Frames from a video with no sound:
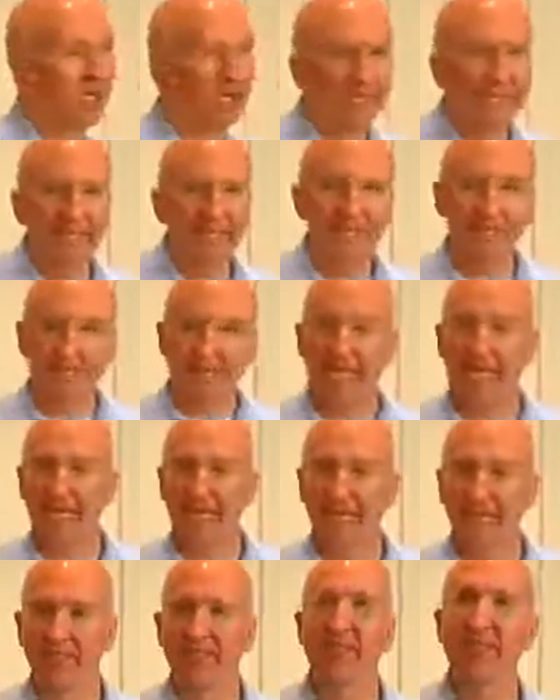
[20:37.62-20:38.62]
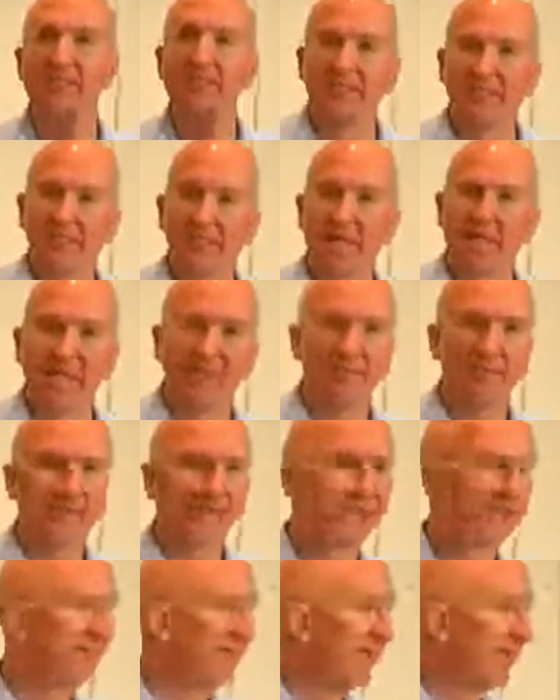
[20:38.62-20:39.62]
on each task to
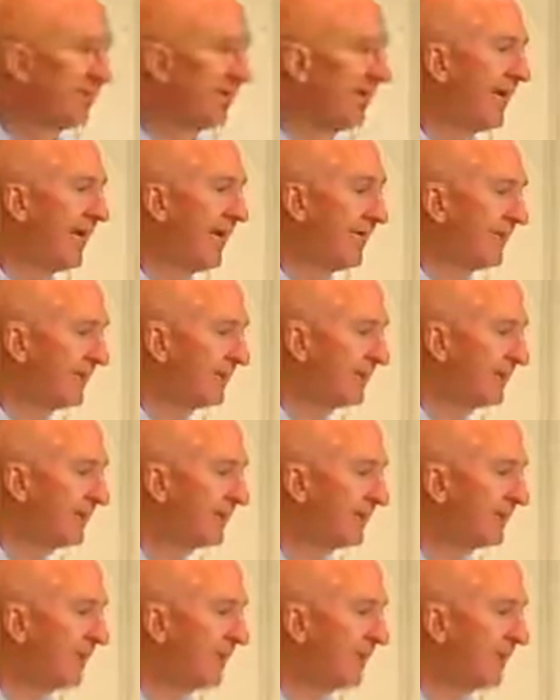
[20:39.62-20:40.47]
document that task.